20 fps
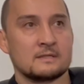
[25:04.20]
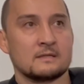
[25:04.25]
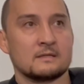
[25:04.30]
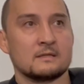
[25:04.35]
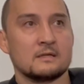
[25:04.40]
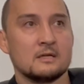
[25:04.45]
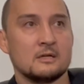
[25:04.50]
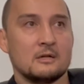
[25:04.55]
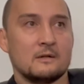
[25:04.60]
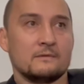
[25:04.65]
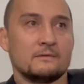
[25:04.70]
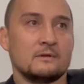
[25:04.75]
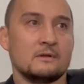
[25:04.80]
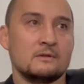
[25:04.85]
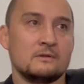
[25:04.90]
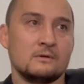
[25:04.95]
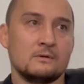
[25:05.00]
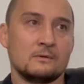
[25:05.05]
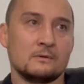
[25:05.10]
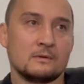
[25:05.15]
and the
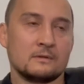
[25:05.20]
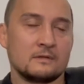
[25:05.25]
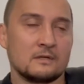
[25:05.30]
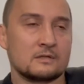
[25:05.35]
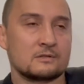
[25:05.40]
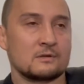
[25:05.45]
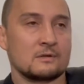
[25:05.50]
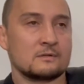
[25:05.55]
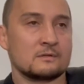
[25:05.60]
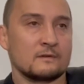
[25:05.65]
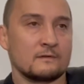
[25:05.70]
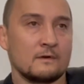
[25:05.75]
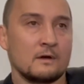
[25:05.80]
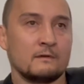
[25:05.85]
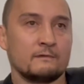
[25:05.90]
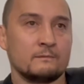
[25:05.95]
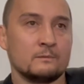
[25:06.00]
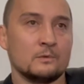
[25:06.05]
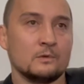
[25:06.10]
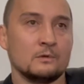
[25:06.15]
new additions
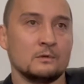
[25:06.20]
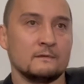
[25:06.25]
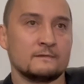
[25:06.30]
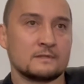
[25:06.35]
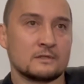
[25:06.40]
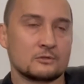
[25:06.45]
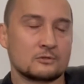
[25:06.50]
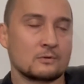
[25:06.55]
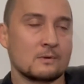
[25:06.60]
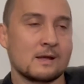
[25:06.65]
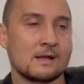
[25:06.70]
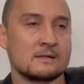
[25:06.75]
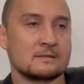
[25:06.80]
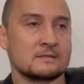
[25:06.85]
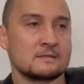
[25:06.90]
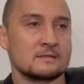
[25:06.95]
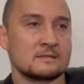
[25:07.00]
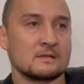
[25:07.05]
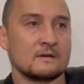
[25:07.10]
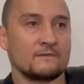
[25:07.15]
of moves and trends
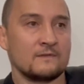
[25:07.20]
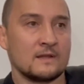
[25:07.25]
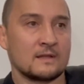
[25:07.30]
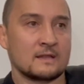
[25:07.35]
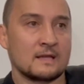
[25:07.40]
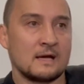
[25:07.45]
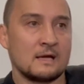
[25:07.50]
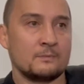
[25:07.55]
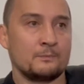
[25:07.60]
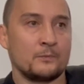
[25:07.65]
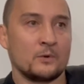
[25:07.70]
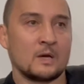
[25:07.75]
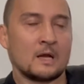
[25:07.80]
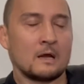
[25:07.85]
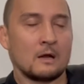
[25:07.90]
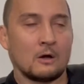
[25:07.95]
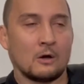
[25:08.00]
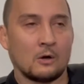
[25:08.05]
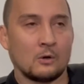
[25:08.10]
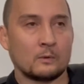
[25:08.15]
and stuff like that. But I
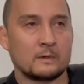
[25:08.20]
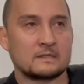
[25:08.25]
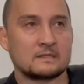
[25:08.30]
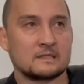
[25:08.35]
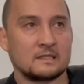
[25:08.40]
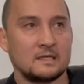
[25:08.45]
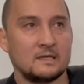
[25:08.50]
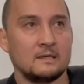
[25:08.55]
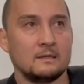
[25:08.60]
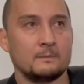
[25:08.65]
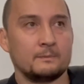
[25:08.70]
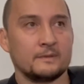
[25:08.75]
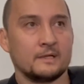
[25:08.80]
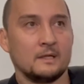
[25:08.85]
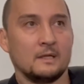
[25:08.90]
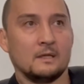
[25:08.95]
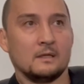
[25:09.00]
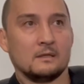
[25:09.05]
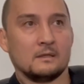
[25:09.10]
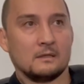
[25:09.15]
always keep
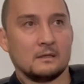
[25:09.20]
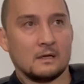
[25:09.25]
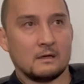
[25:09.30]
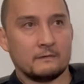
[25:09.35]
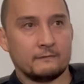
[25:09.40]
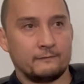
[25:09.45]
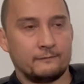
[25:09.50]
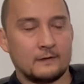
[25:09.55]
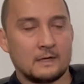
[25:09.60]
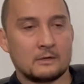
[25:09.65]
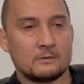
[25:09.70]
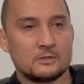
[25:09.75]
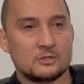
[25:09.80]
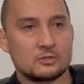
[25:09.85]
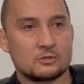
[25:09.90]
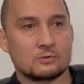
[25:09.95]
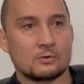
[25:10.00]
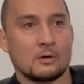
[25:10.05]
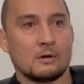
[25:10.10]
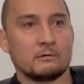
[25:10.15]
a very
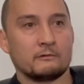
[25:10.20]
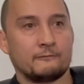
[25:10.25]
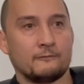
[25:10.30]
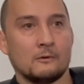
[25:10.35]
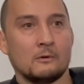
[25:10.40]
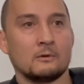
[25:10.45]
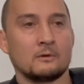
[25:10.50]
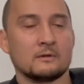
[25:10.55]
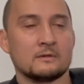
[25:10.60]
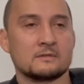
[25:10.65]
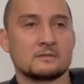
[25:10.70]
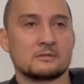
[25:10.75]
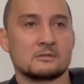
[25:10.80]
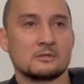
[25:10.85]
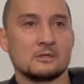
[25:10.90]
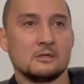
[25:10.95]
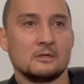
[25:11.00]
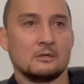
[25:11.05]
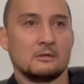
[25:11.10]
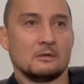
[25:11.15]
strong focus
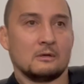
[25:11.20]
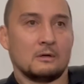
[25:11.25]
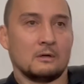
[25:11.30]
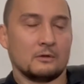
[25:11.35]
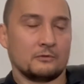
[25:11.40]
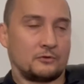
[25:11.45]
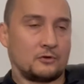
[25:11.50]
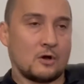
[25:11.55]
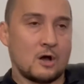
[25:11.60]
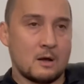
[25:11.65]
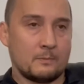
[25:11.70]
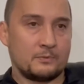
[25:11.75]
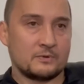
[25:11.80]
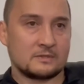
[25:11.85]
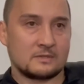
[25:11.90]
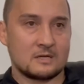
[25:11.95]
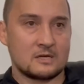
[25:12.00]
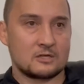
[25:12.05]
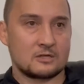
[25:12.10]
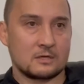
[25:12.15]
on top
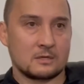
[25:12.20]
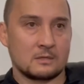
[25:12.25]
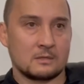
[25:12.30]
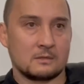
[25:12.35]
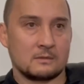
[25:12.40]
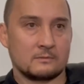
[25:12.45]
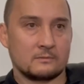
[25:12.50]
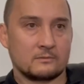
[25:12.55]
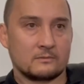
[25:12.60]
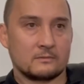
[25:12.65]
position